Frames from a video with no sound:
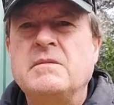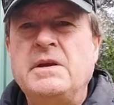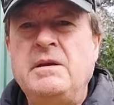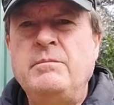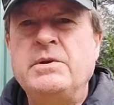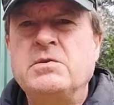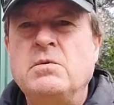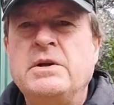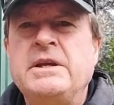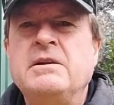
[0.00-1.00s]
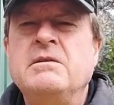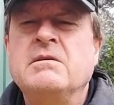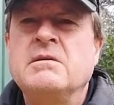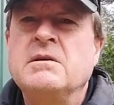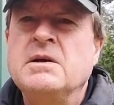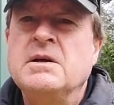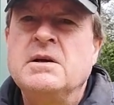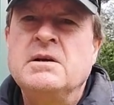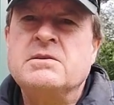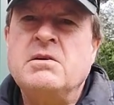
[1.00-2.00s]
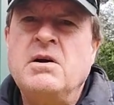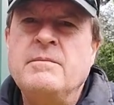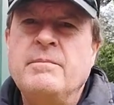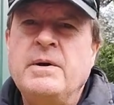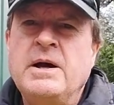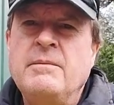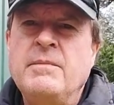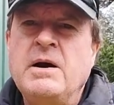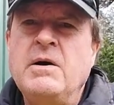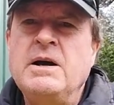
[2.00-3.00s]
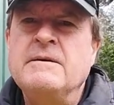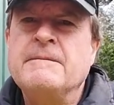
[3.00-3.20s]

in-between type mower,